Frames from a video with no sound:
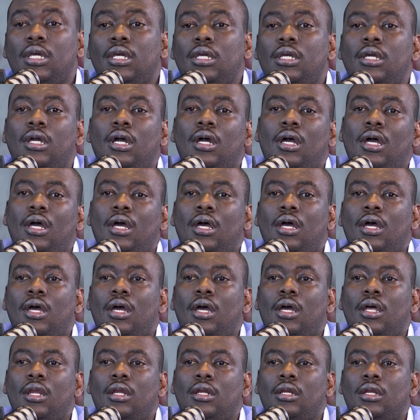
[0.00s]
It's almost like
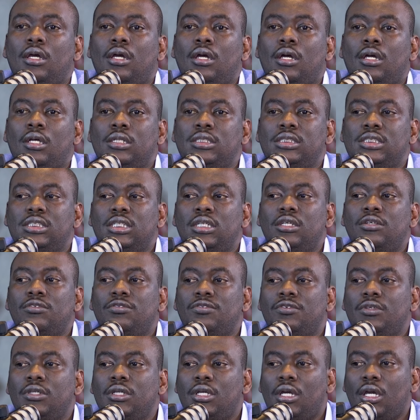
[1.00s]
a
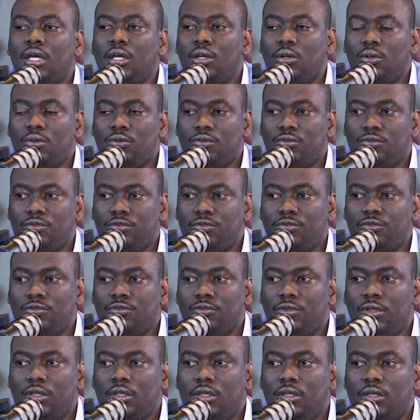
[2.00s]
JV kind
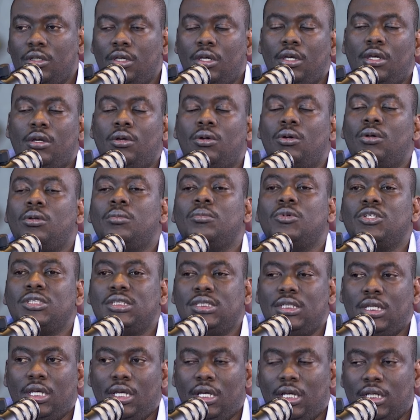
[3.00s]
of,
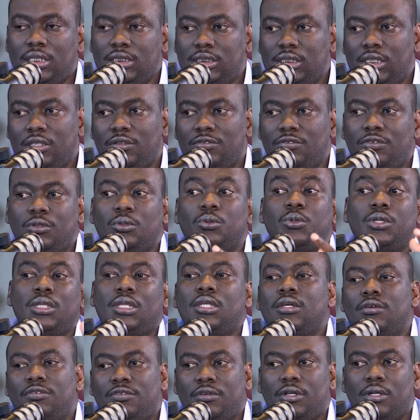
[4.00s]
almost like a
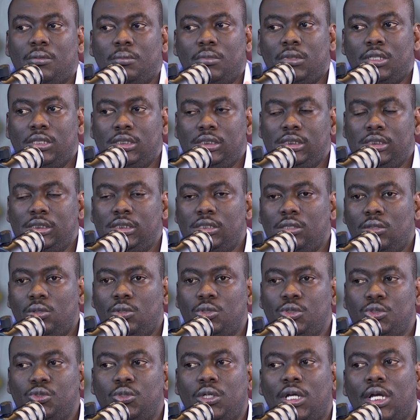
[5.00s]
JV with the
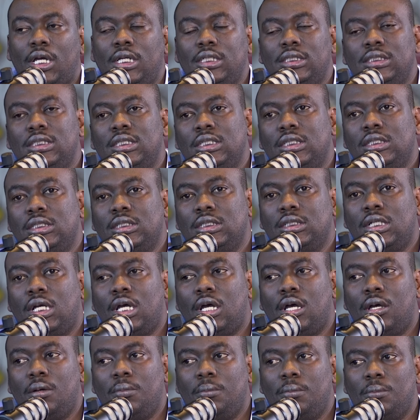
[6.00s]
farmers, because you can't
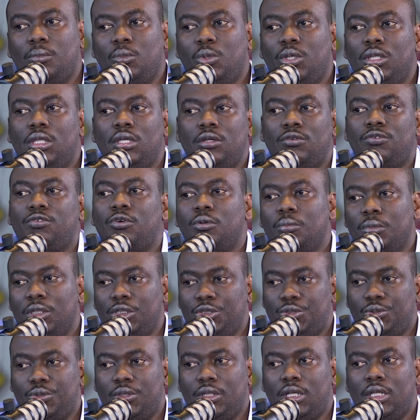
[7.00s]
just come with
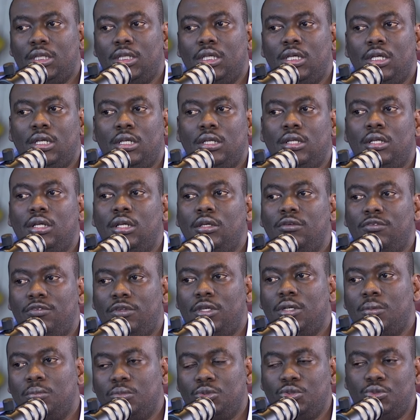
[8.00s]
information and
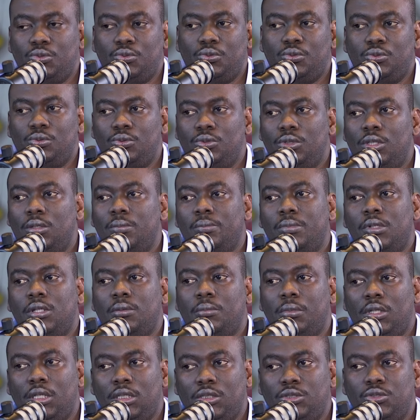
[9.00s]
then leave them
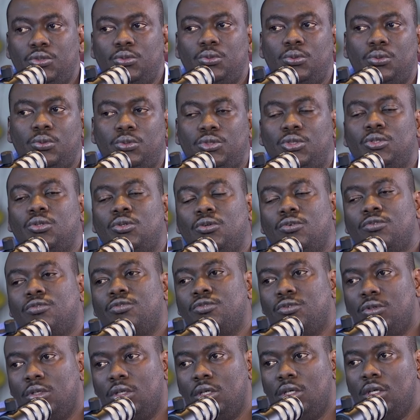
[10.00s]
to implement. You
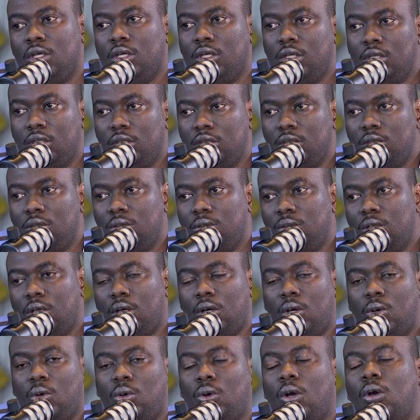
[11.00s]
sort of
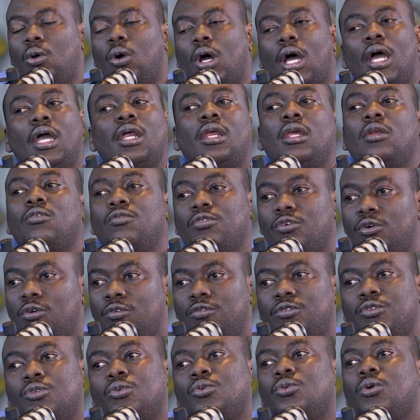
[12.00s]
are
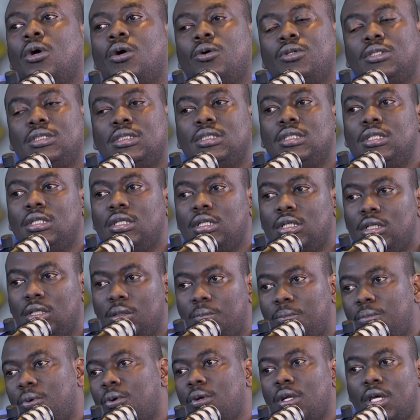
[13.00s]
involved throughout
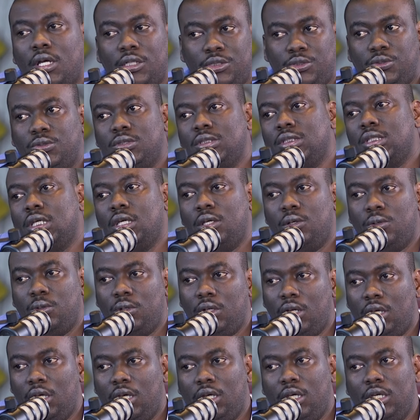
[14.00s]
the
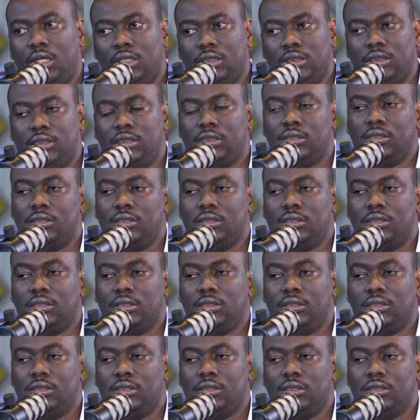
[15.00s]
production cycle, I